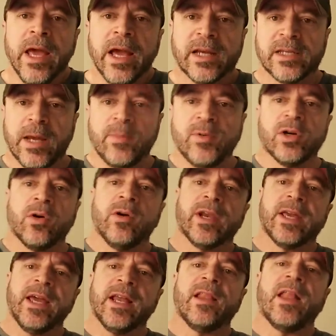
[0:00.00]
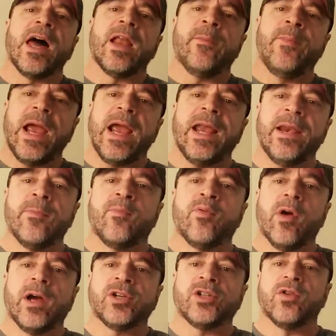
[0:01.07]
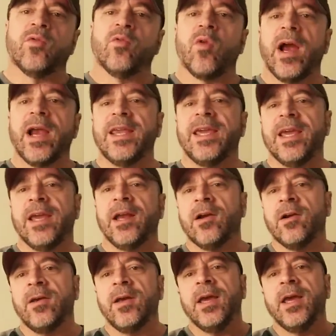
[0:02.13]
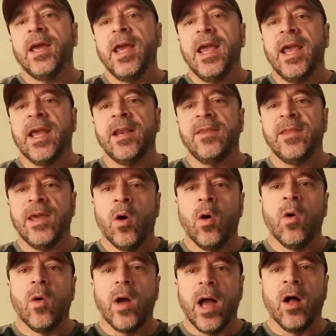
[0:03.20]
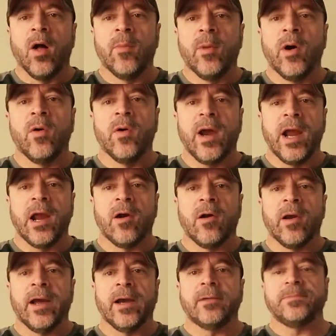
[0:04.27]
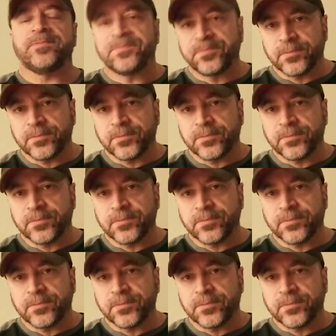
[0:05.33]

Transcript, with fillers: except you're going to get a lot of pain and pressure right here in the old elbow area.